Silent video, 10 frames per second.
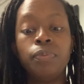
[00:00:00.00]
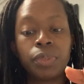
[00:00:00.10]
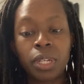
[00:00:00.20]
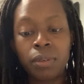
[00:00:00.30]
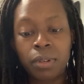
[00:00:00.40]

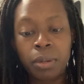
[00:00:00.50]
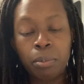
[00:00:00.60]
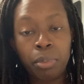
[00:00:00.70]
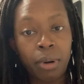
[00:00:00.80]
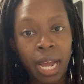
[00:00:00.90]
You can
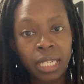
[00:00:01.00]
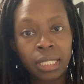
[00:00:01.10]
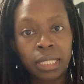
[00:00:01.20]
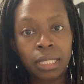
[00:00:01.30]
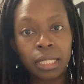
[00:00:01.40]
even
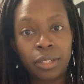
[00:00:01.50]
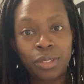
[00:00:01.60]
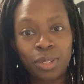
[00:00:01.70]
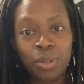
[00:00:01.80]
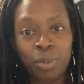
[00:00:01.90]
press
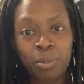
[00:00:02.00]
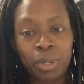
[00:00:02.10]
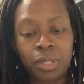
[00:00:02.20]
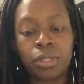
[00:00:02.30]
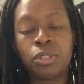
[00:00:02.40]
into one
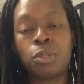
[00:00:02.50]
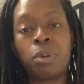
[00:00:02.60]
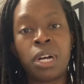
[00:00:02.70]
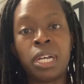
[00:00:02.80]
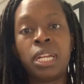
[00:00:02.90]
particular
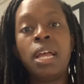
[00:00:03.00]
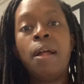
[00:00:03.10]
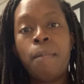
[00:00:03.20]
spot